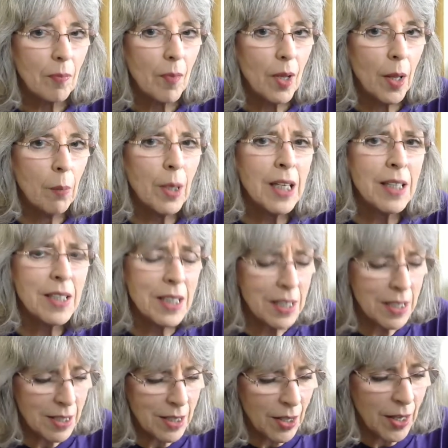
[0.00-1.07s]
But
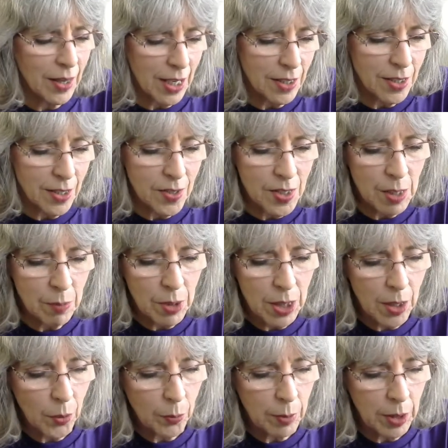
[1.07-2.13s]
that does seem to
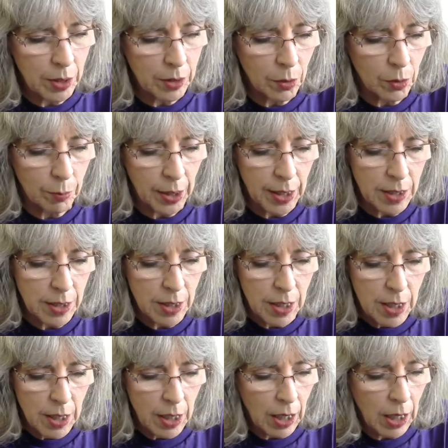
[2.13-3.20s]
help me a little bit.
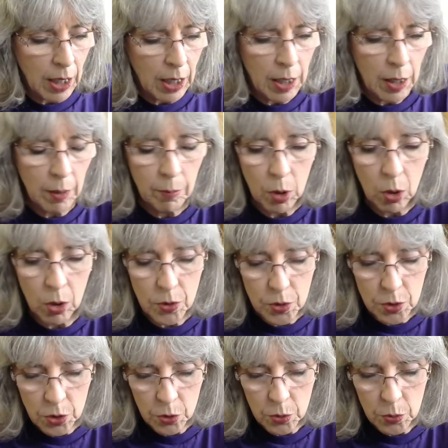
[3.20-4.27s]

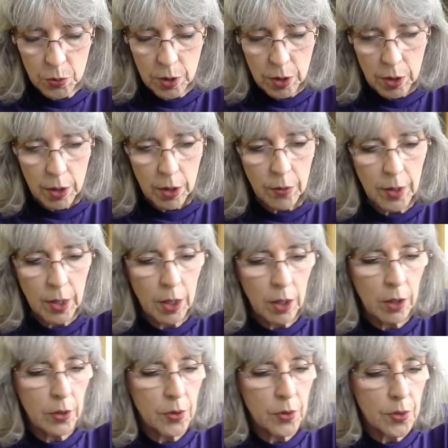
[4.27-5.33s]
Also,
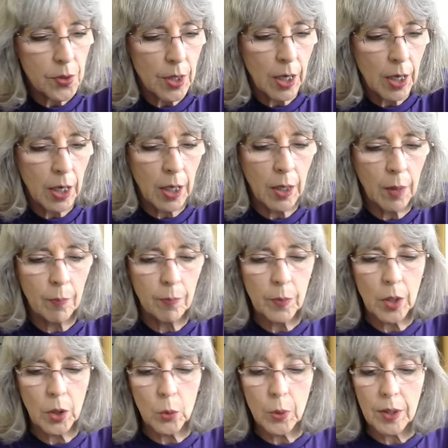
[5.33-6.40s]
there's a
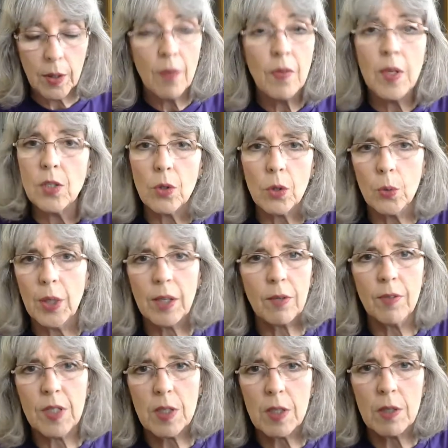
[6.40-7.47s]
quick, and these are quick
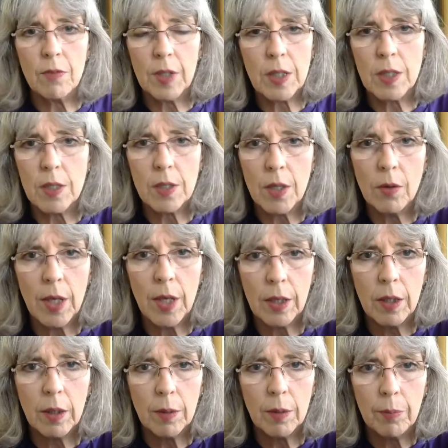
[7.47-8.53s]
fixes. They're not going
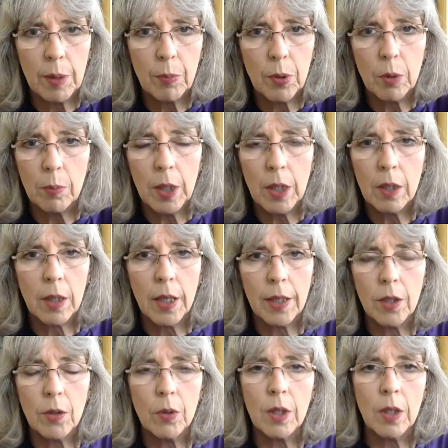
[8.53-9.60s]
to be permanent. Like
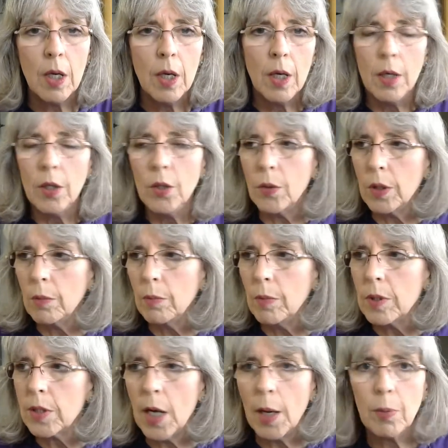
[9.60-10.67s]
you can
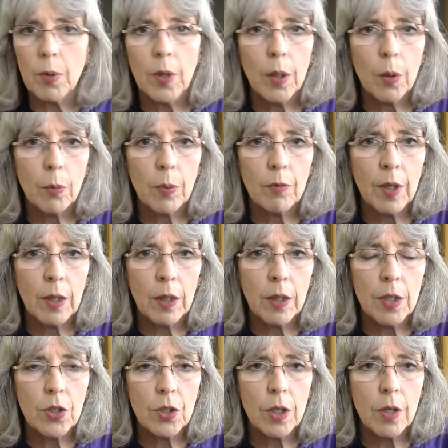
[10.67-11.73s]
stop your
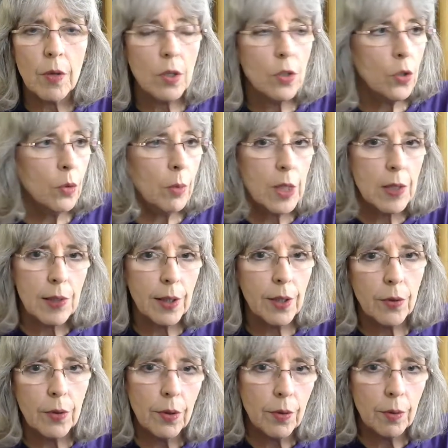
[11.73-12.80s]
hyperventilation and then 2 minutes later
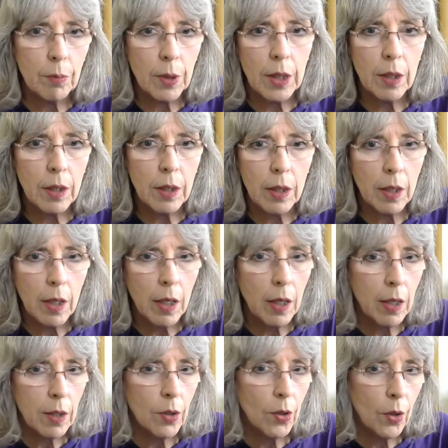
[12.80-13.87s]
you can be in it
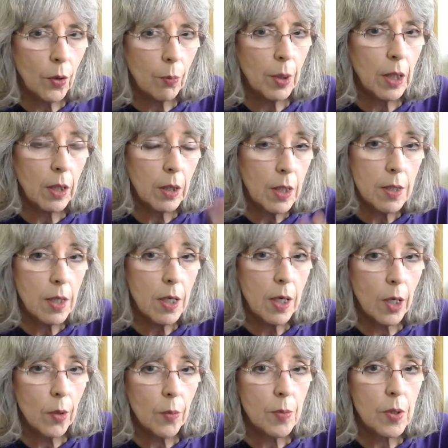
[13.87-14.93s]
again, you know, but at least it
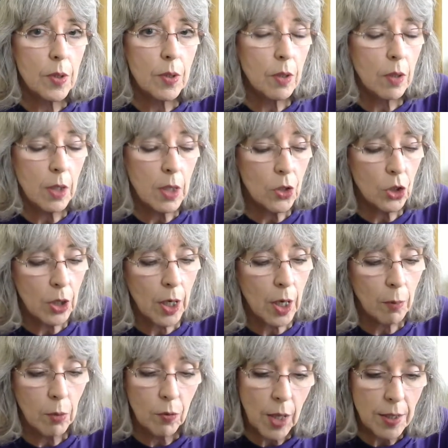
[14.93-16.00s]
helps each time.
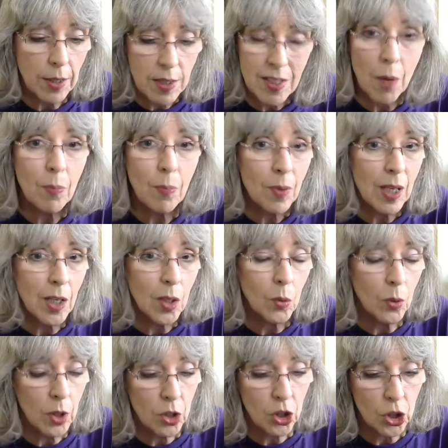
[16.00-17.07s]
You've got something you
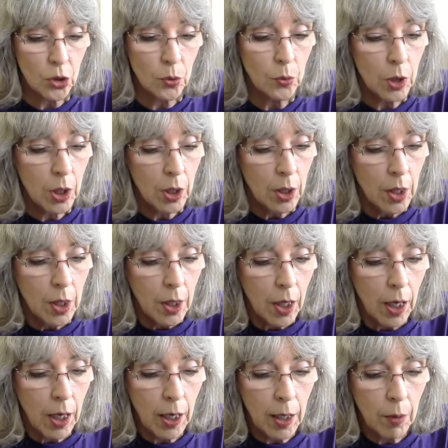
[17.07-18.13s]
can do.
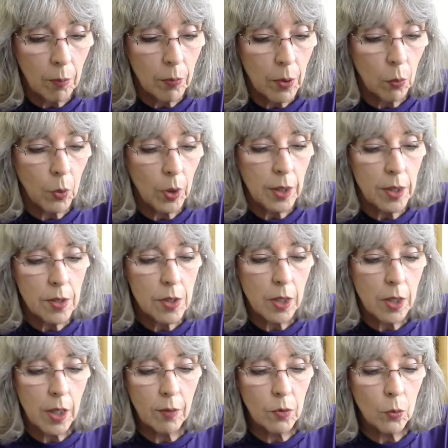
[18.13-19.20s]
One is to
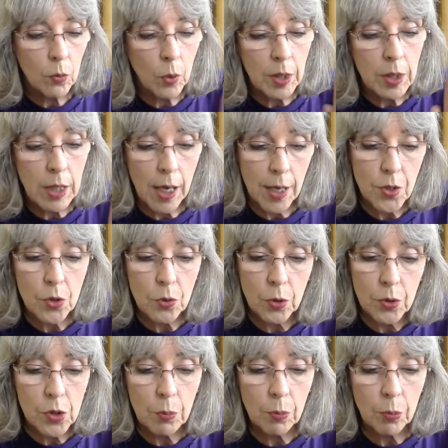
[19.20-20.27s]
cover one nostril
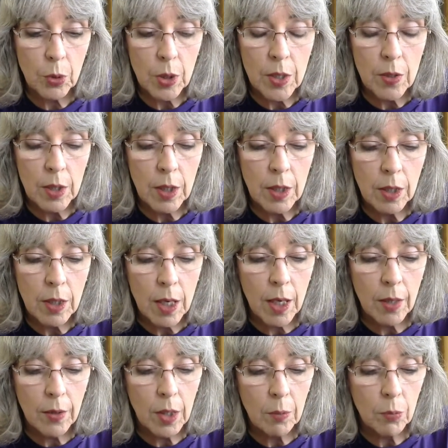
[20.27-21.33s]
to breathe in
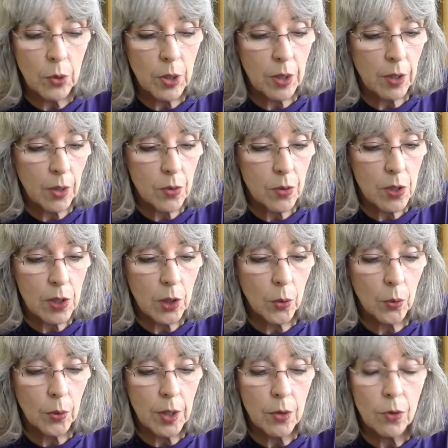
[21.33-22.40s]
and then breathe out
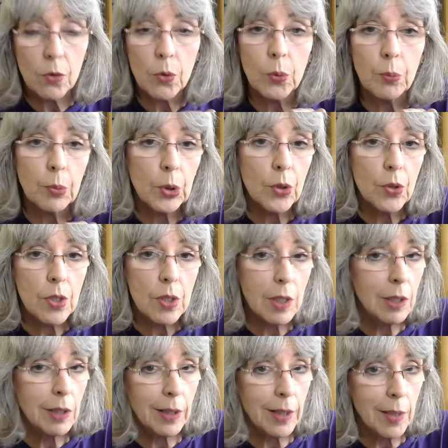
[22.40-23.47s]
slowly through pursed
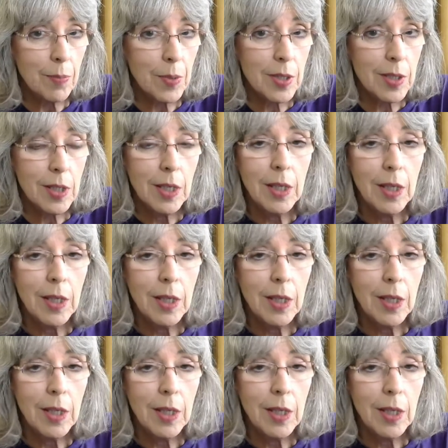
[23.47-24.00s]
lips.